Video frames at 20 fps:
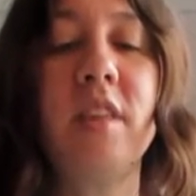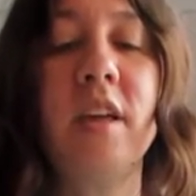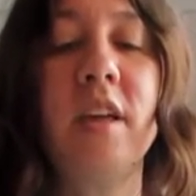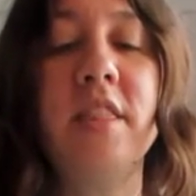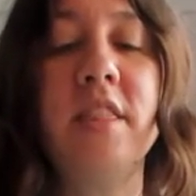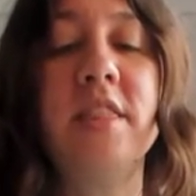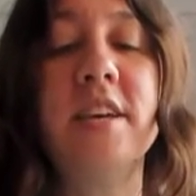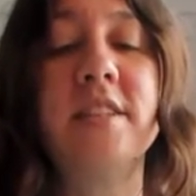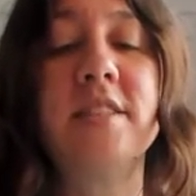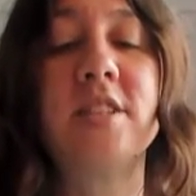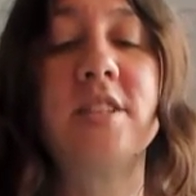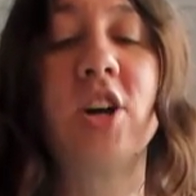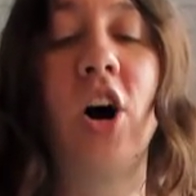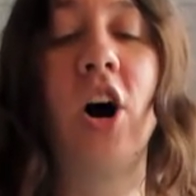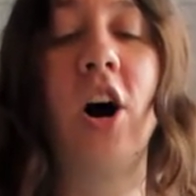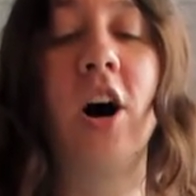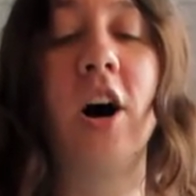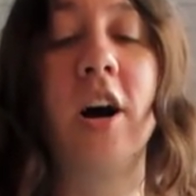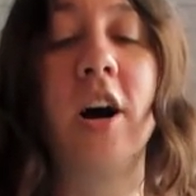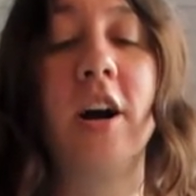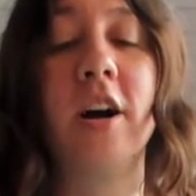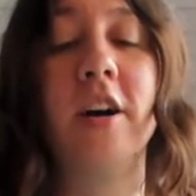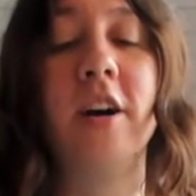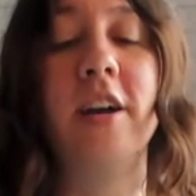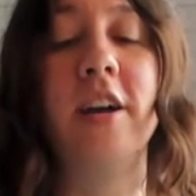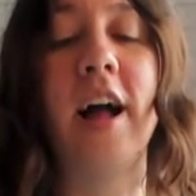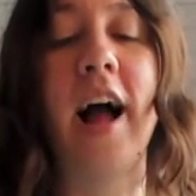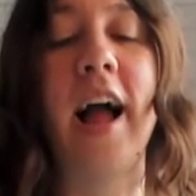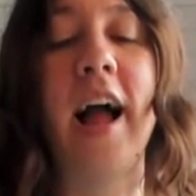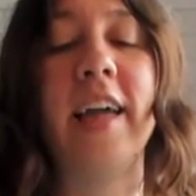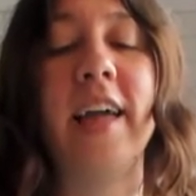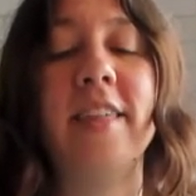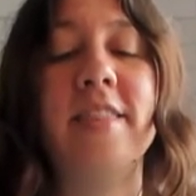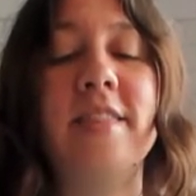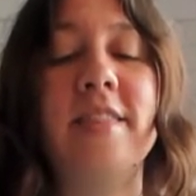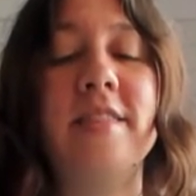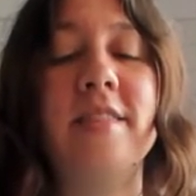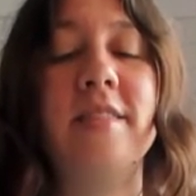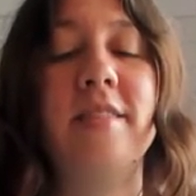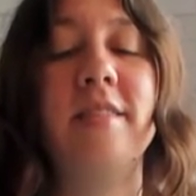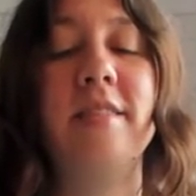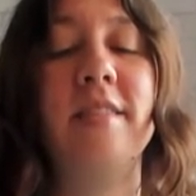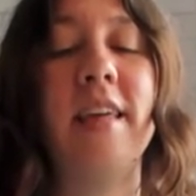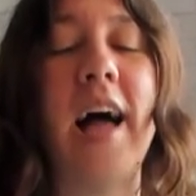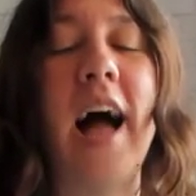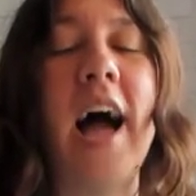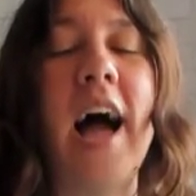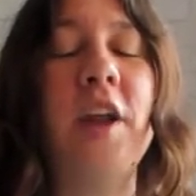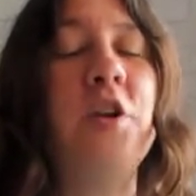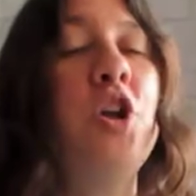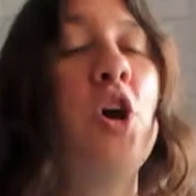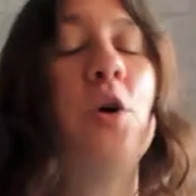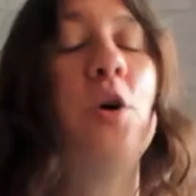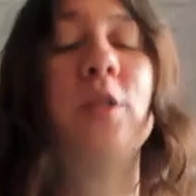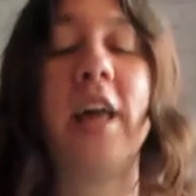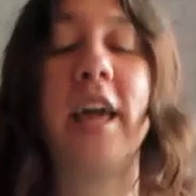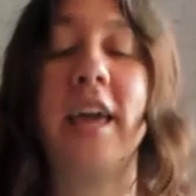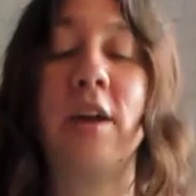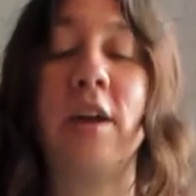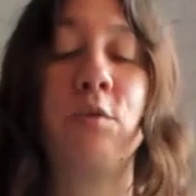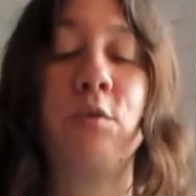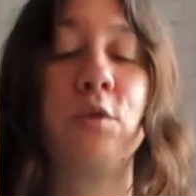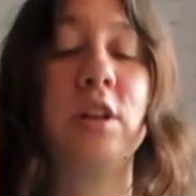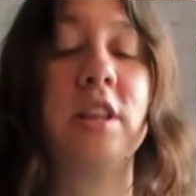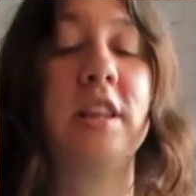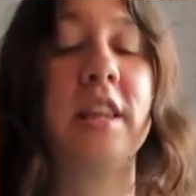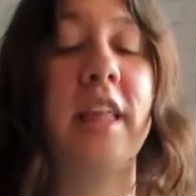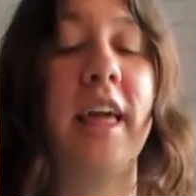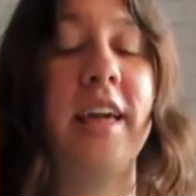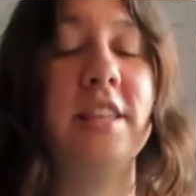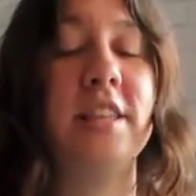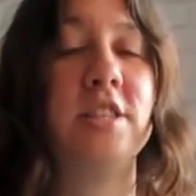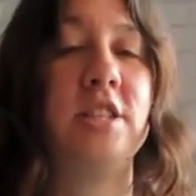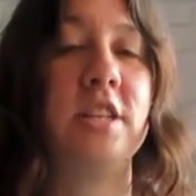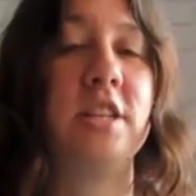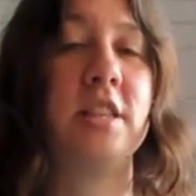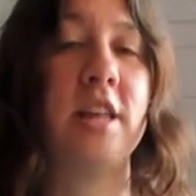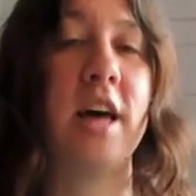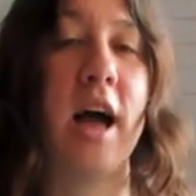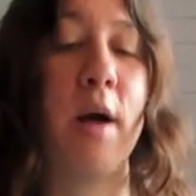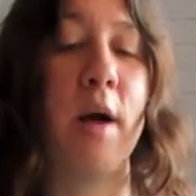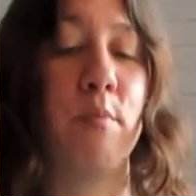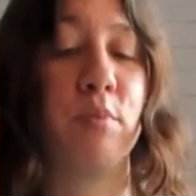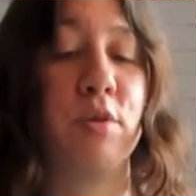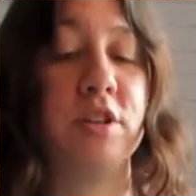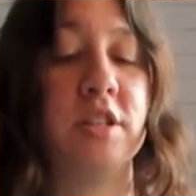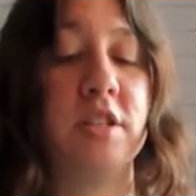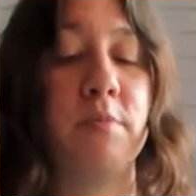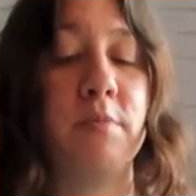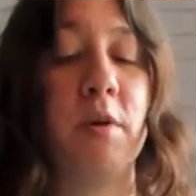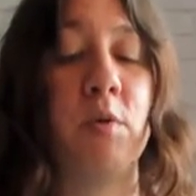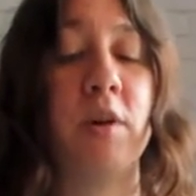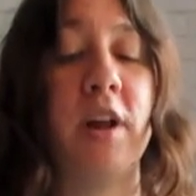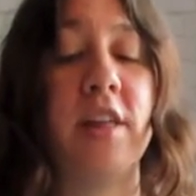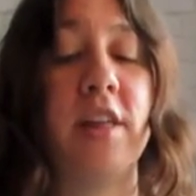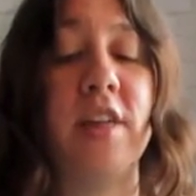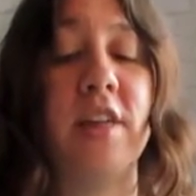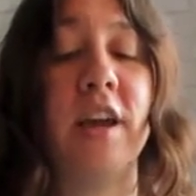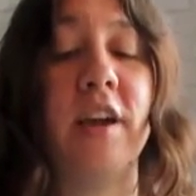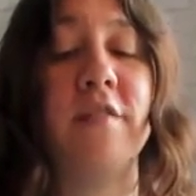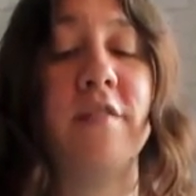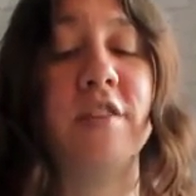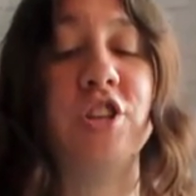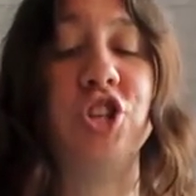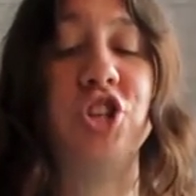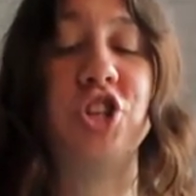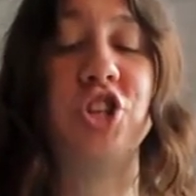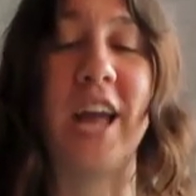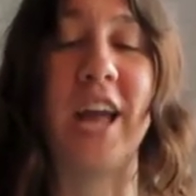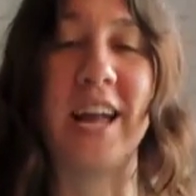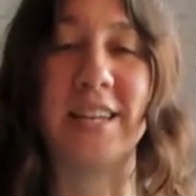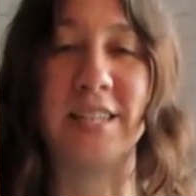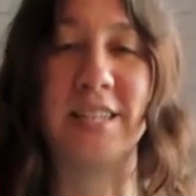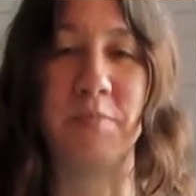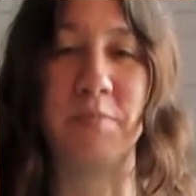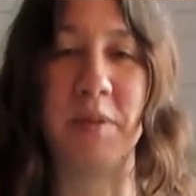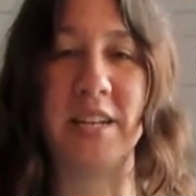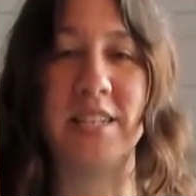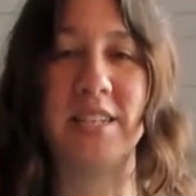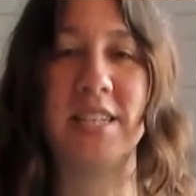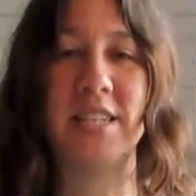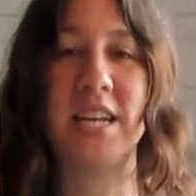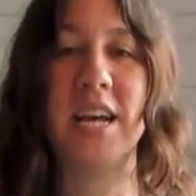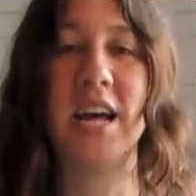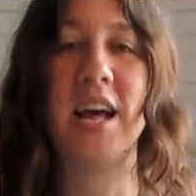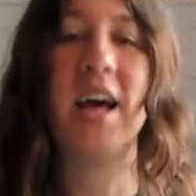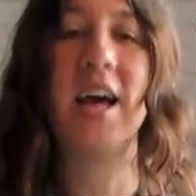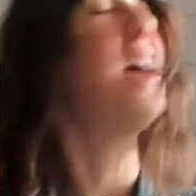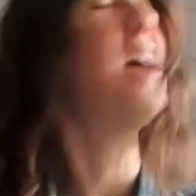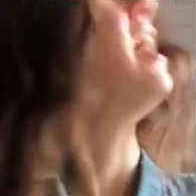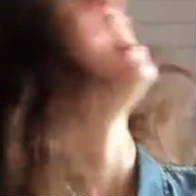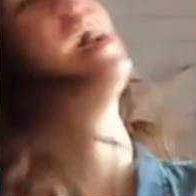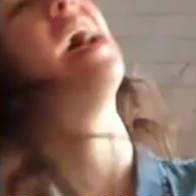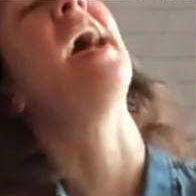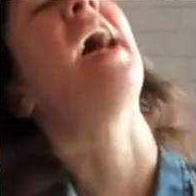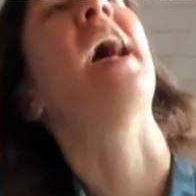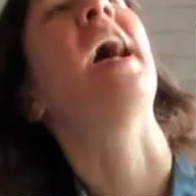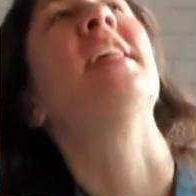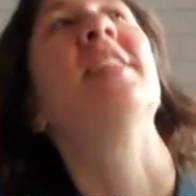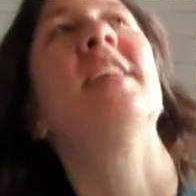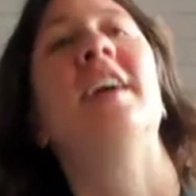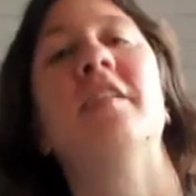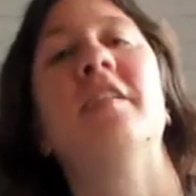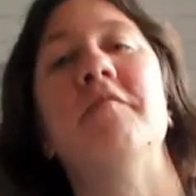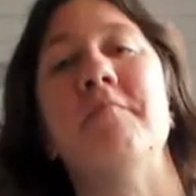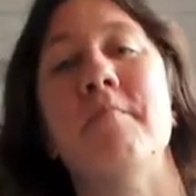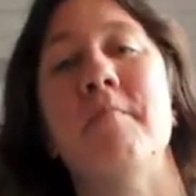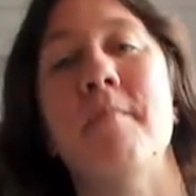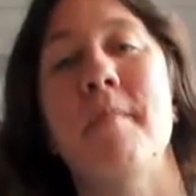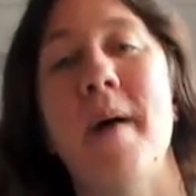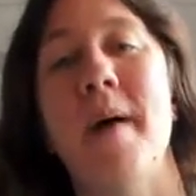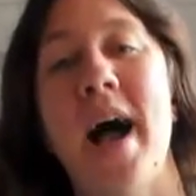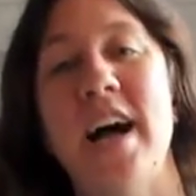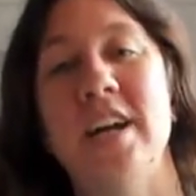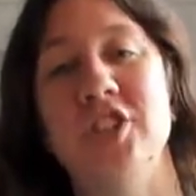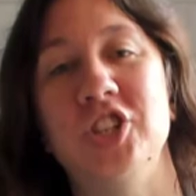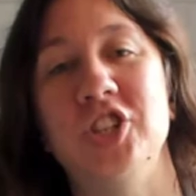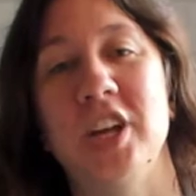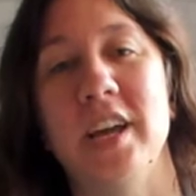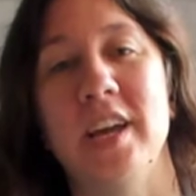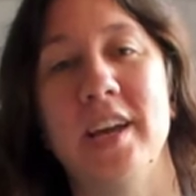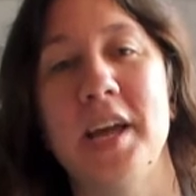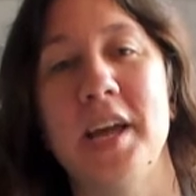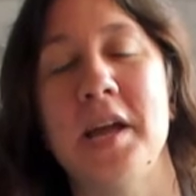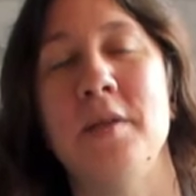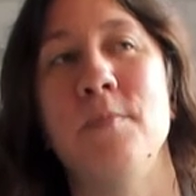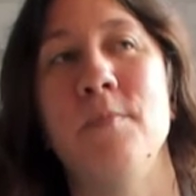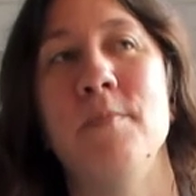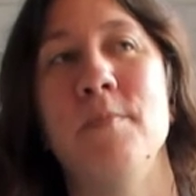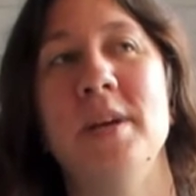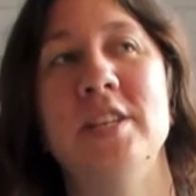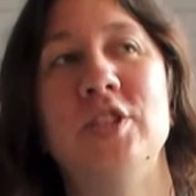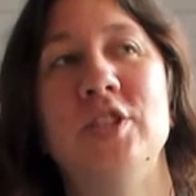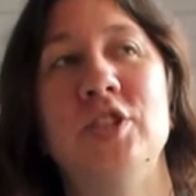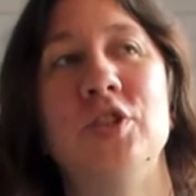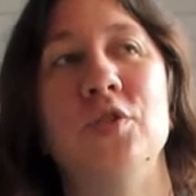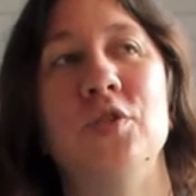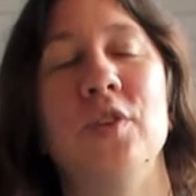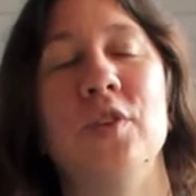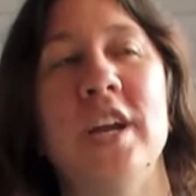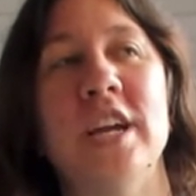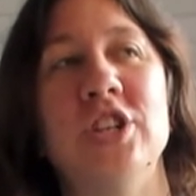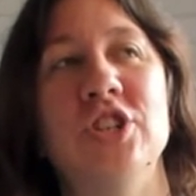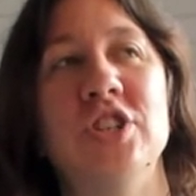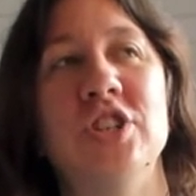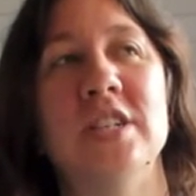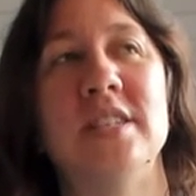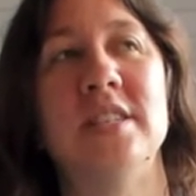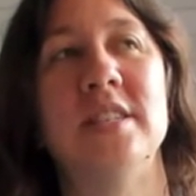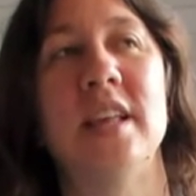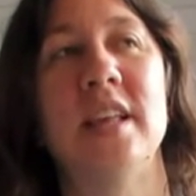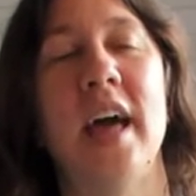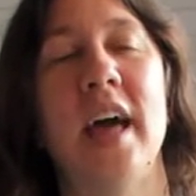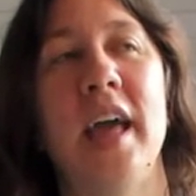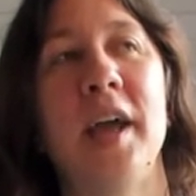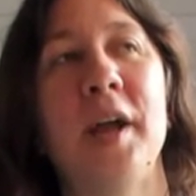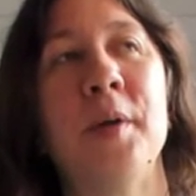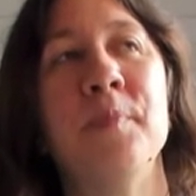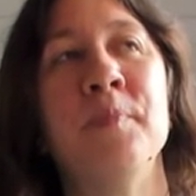this card, I don't know, like it relates to the Empress to me. When I think of enchantment, I think of magic and mystery and just like